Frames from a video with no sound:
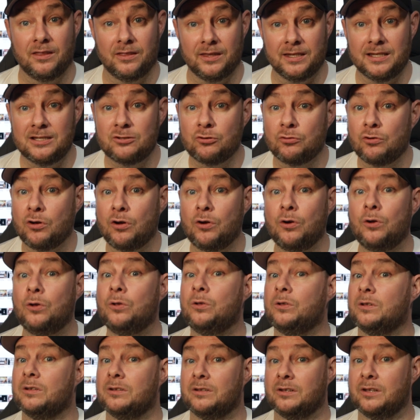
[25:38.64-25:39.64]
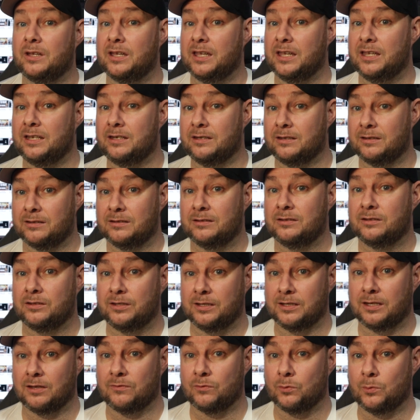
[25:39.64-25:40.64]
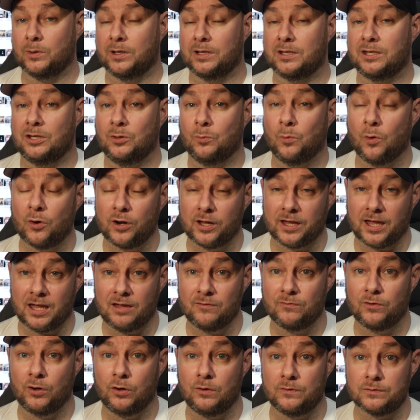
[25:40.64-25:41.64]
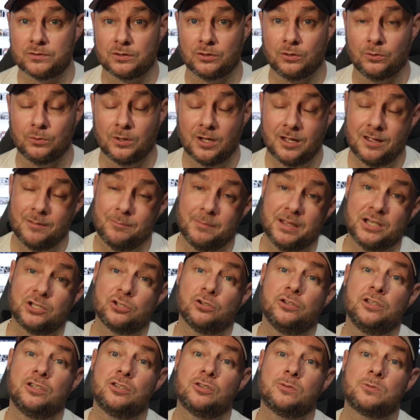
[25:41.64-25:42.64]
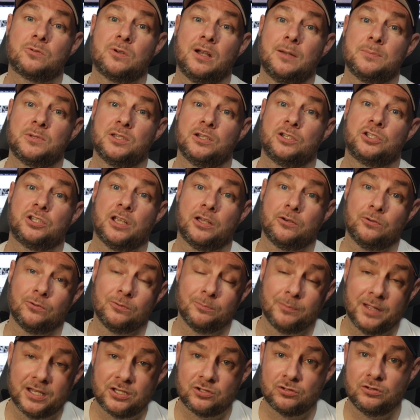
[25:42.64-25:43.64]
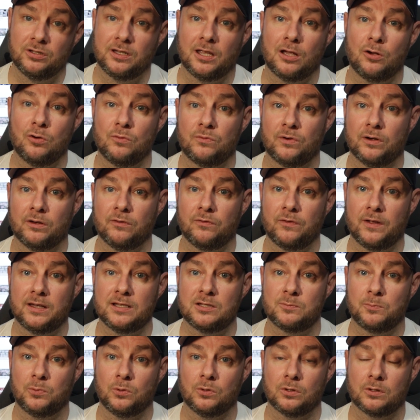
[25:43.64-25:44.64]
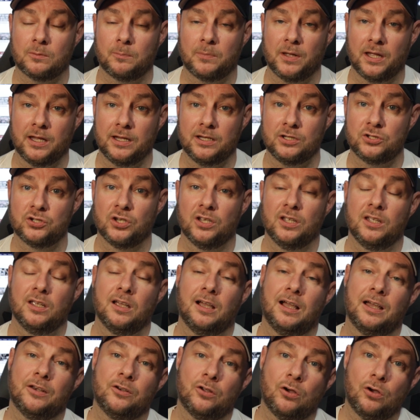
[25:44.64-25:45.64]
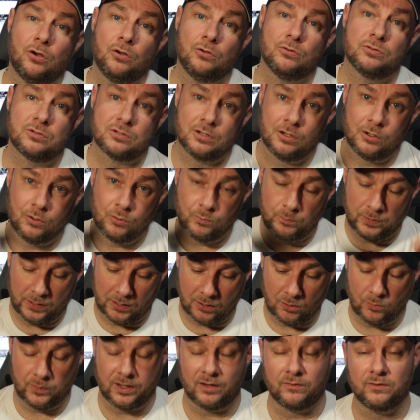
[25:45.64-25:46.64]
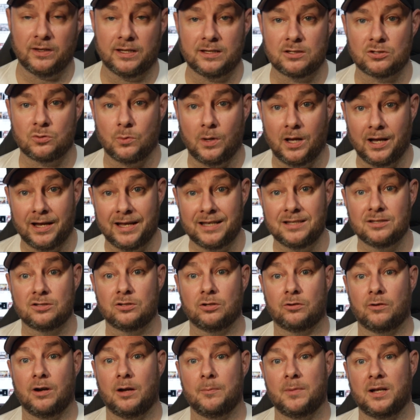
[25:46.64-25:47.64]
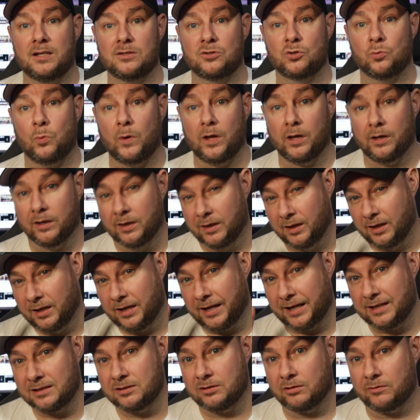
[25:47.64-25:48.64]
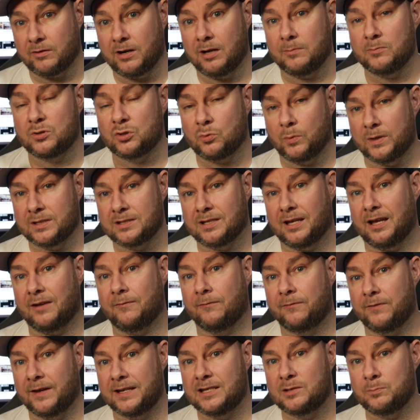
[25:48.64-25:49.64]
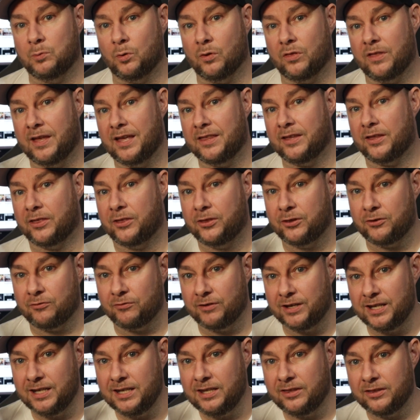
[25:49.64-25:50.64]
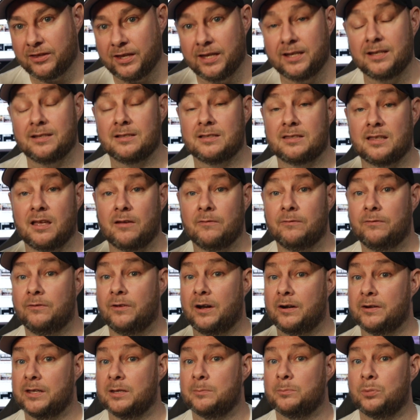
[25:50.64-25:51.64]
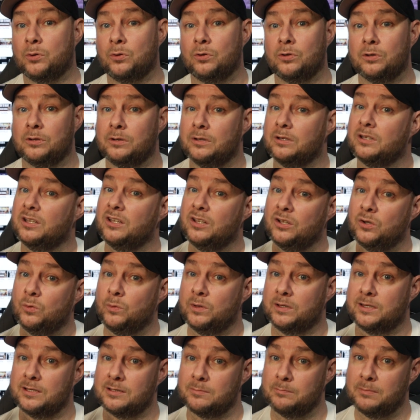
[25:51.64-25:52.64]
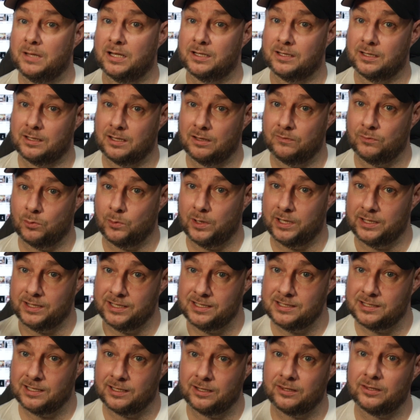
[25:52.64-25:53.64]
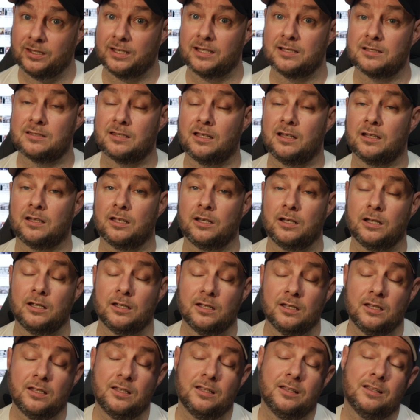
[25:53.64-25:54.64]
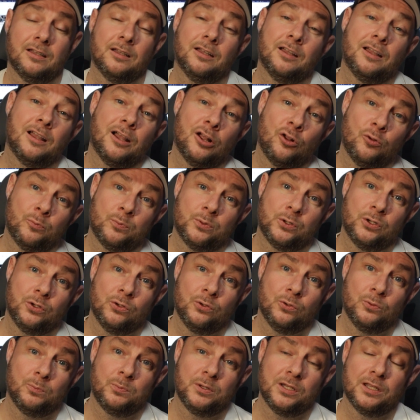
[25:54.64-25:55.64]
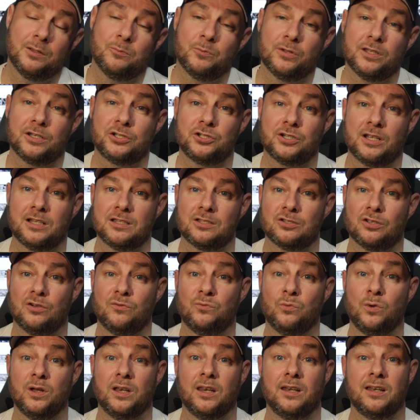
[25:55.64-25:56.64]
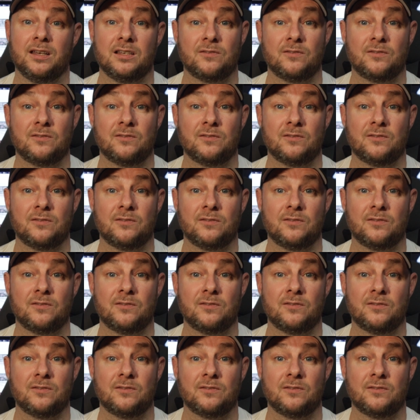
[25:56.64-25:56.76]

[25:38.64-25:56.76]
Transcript: These are all in the giveaway. You want to get involved, so make sure you subscribe to the channel, make sure you get over on the Facebook page, and also below we have links to our Instagram and Twitter. Instagram, Twitter and Facebook, they're the 3 things that are very important with this mega giveaway. These are the things that are going to help you be in with a chance of winning.